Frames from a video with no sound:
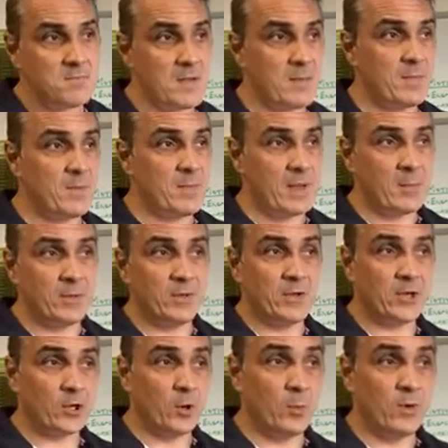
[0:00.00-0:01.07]
maybe people you
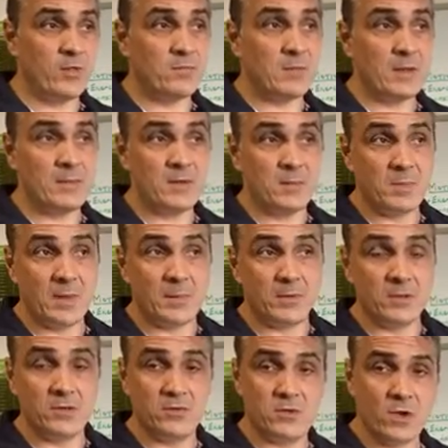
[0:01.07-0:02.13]
get on with, maybe the
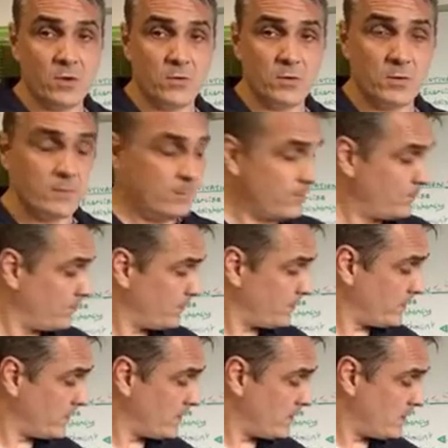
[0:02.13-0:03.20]
people that you don't.
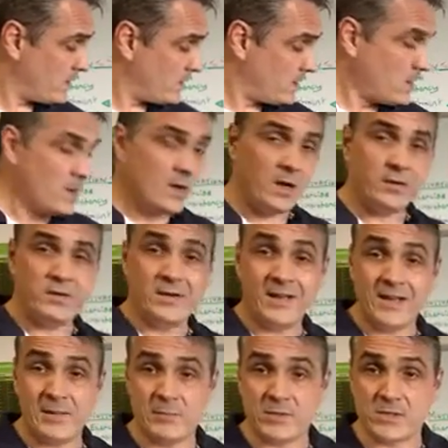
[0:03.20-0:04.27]
And your
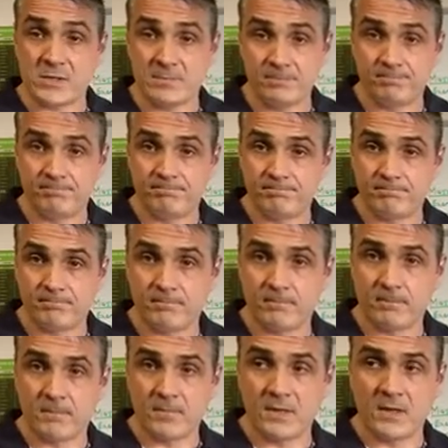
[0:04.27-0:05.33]
neighbours.
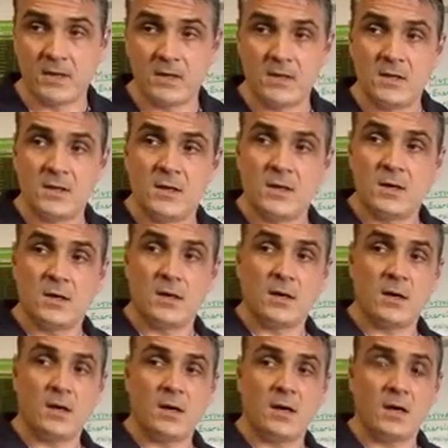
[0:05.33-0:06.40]

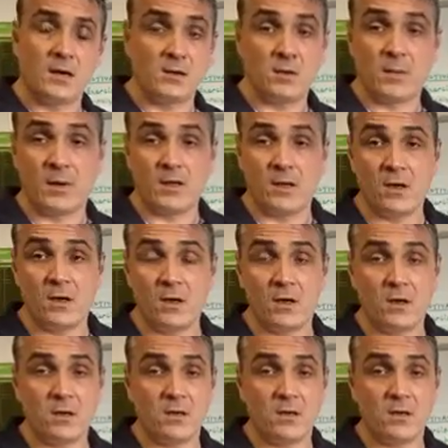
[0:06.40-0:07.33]
I don't know about you,